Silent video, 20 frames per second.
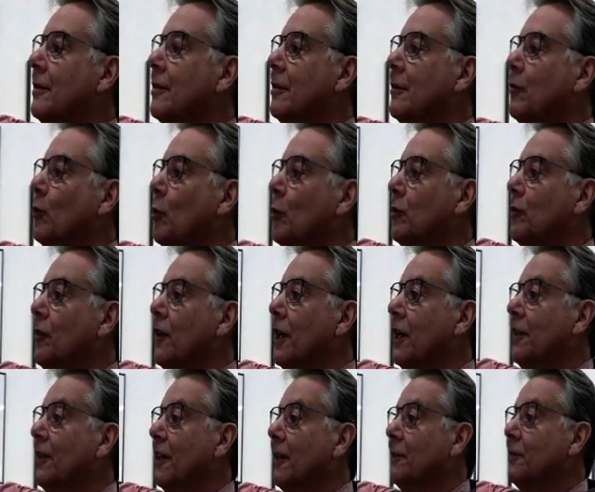Of course,
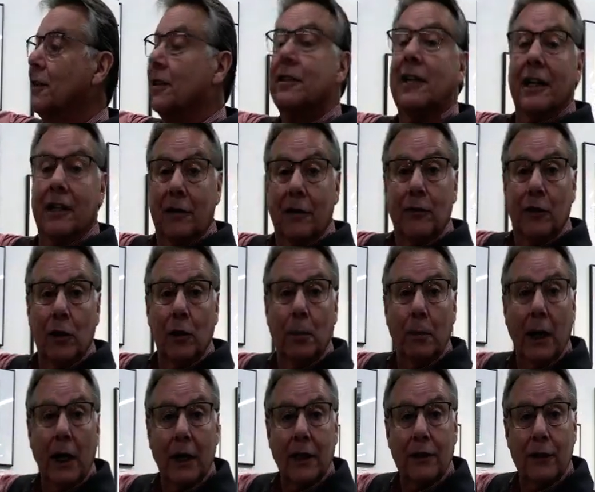then I have to take the film
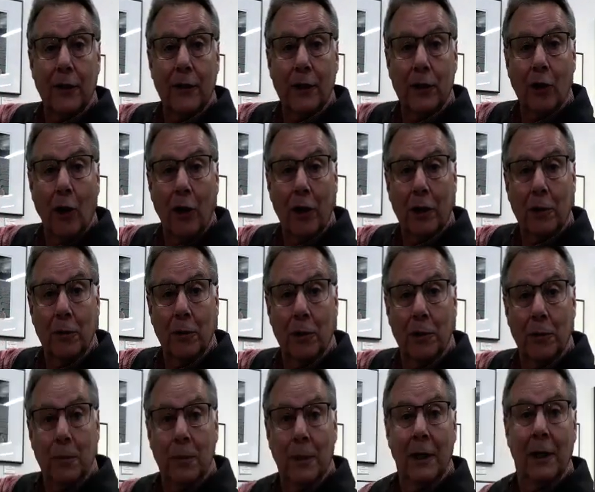back to the
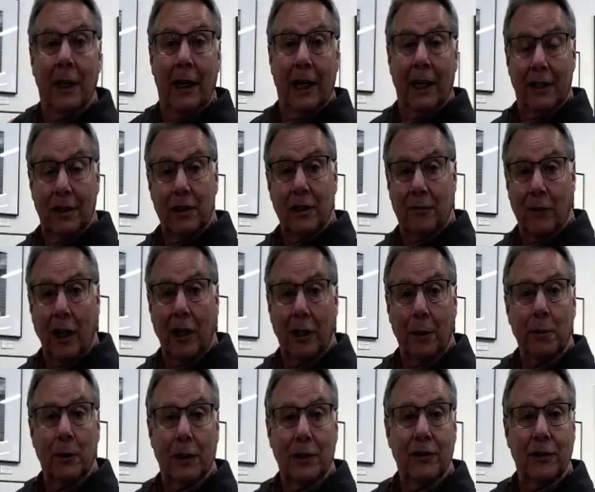darkroom and
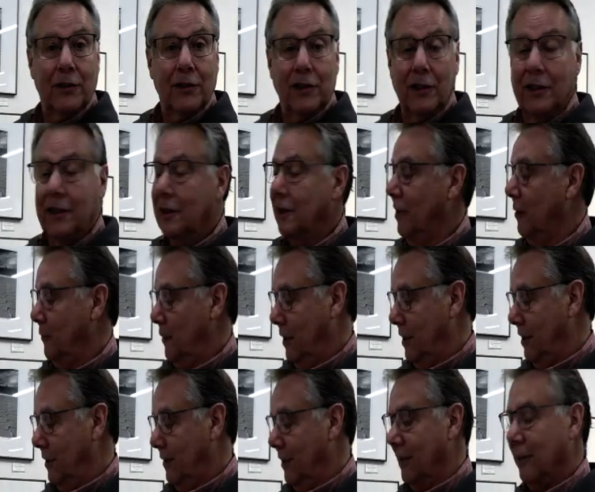develop it to see if
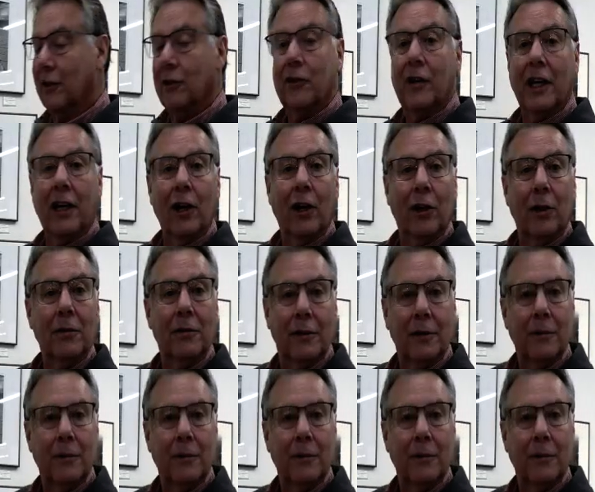anything is there.